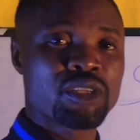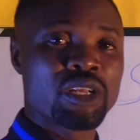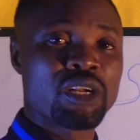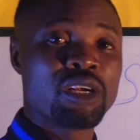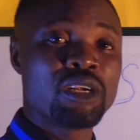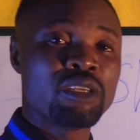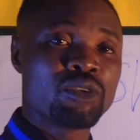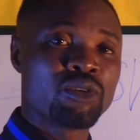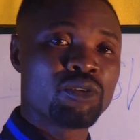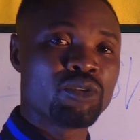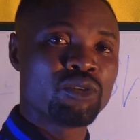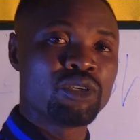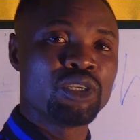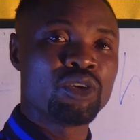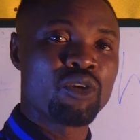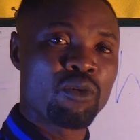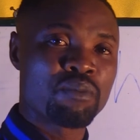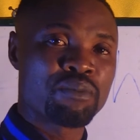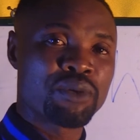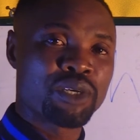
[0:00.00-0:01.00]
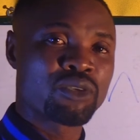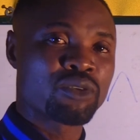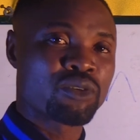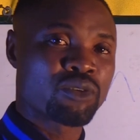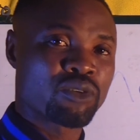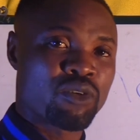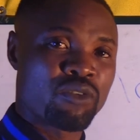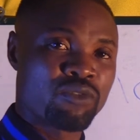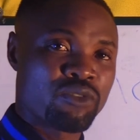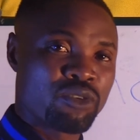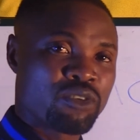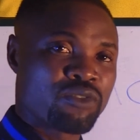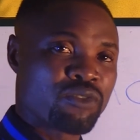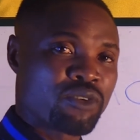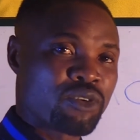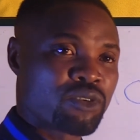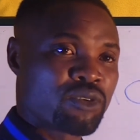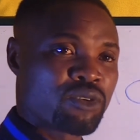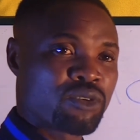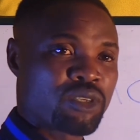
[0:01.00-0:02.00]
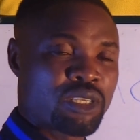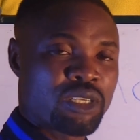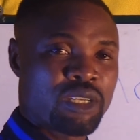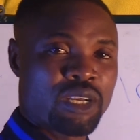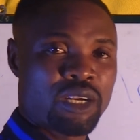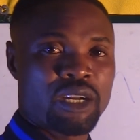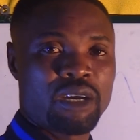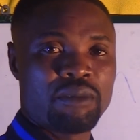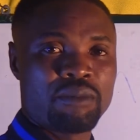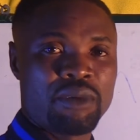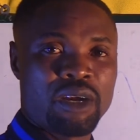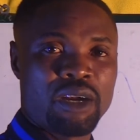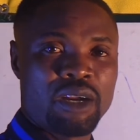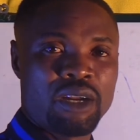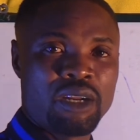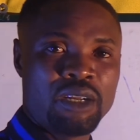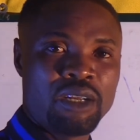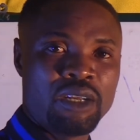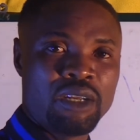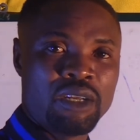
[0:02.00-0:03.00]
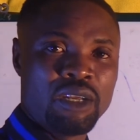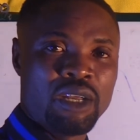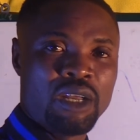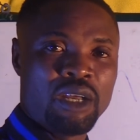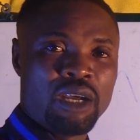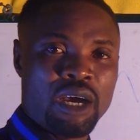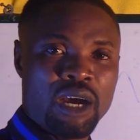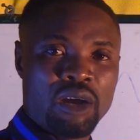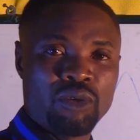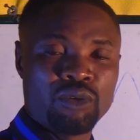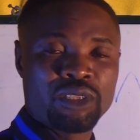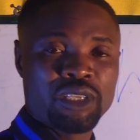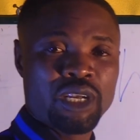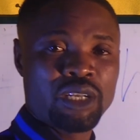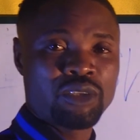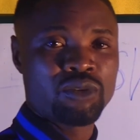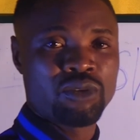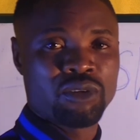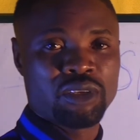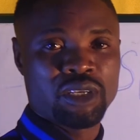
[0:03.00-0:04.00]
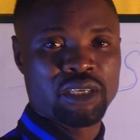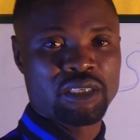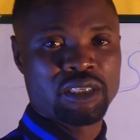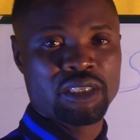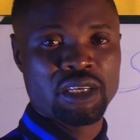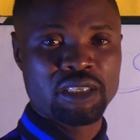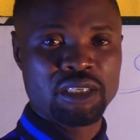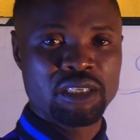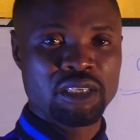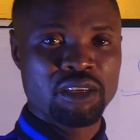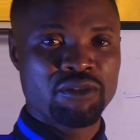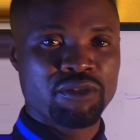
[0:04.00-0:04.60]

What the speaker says: they really don't know the operations of those functions in their camera. And without you understanding the